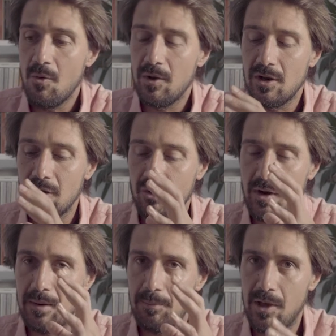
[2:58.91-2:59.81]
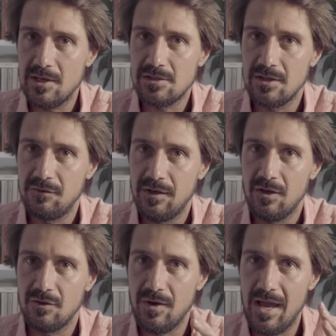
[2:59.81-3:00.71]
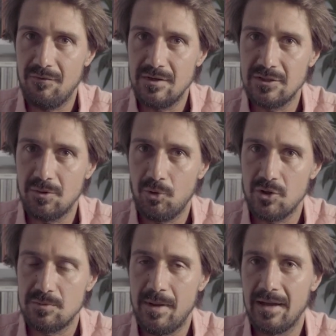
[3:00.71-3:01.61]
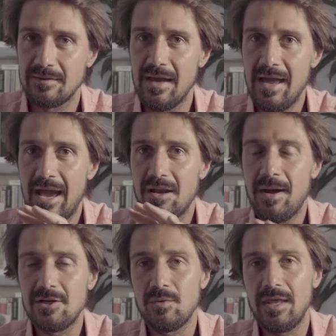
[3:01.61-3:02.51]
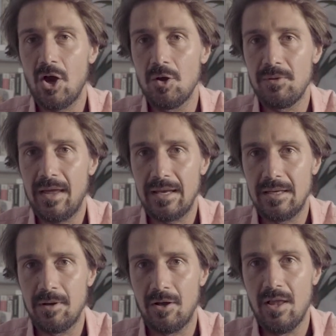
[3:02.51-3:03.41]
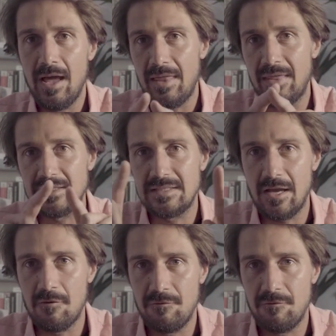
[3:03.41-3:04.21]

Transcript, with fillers: We're going to create personalized videos for every single prospect, and imagine when they open that email and they see a